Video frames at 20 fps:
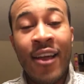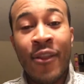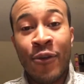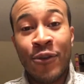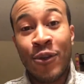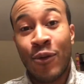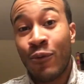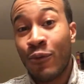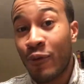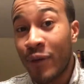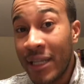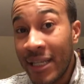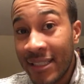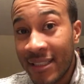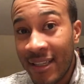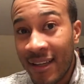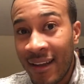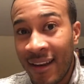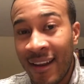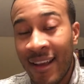There's a
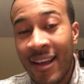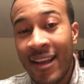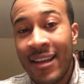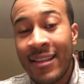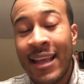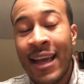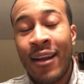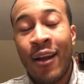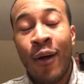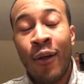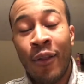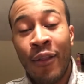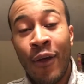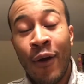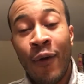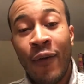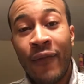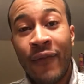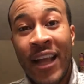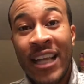reason that
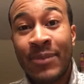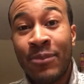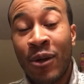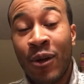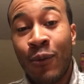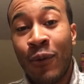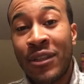although Facebook